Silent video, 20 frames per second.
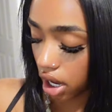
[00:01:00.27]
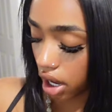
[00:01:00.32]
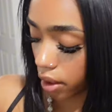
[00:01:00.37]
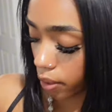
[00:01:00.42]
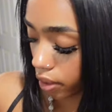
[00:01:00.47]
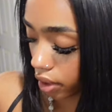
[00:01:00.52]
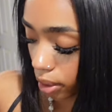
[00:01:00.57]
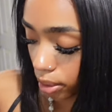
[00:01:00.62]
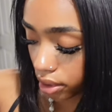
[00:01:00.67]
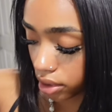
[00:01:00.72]
I
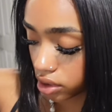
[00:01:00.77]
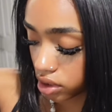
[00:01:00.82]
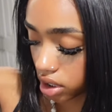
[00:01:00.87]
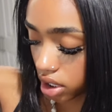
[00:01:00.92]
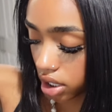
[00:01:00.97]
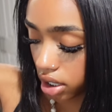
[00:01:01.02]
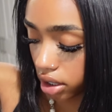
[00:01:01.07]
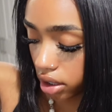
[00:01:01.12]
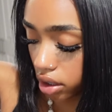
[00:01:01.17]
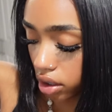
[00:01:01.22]
will be
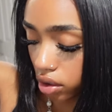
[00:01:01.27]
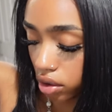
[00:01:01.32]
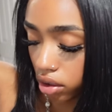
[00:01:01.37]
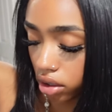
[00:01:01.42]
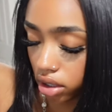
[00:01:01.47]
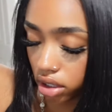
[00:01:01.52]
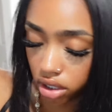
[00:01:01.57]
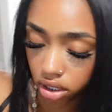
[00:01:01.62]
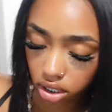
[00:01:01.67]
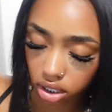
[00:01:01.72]
trying
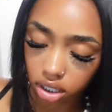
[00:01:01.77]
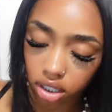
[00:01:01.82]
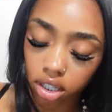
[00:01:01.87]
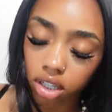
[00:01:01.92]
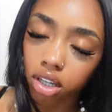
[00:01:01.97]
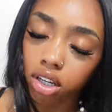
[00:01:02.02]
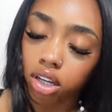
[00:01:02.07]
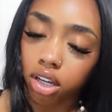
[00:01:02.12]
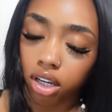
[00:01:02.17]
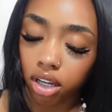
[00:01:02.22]
on
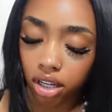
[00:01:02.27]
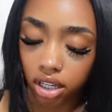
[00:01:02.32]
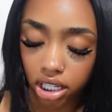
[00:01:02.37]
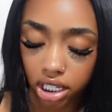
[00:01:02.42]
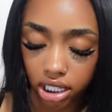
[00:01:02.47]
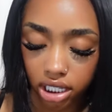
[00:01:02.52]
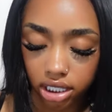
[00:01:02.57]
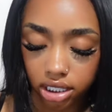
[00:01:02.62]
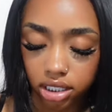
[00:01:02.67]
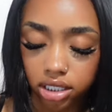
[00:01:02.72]

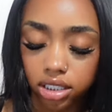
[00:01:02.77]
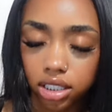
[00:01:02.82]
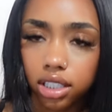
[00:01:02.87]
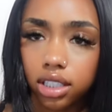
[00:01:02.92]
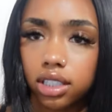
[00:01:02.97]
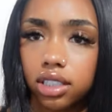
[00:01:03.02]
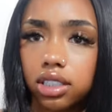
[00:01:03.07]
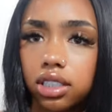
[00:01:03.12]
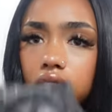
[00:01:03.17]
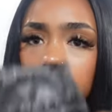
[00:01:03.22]
is
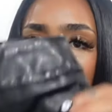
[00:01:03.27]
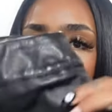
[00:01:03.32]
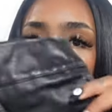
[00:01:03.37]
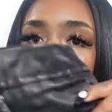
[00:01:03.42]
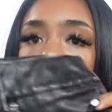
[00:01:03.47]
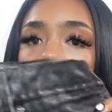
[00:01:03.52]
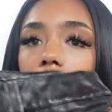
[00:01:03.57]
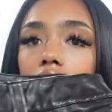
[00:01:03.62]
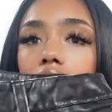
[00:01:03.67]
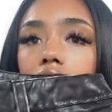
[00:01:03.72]
this
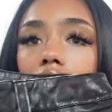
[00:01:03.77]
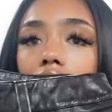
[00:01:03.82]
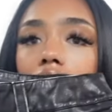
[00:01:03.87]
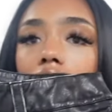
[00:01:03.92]
like